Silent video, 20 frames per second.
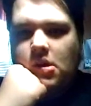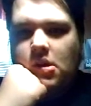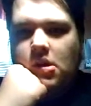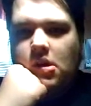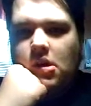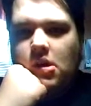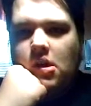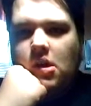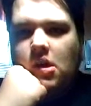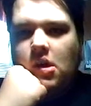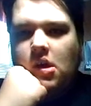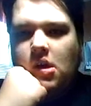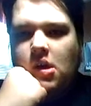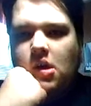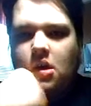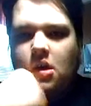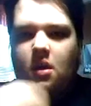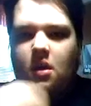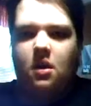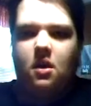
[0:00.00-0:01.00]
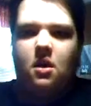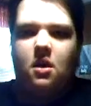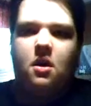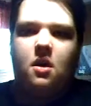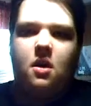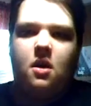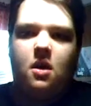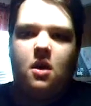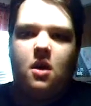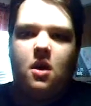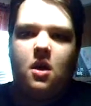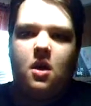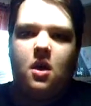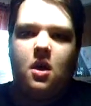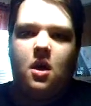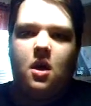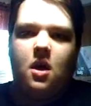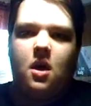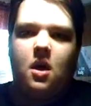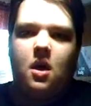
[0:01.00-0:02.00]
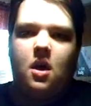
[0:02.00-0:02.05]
No one is speaking in this clip.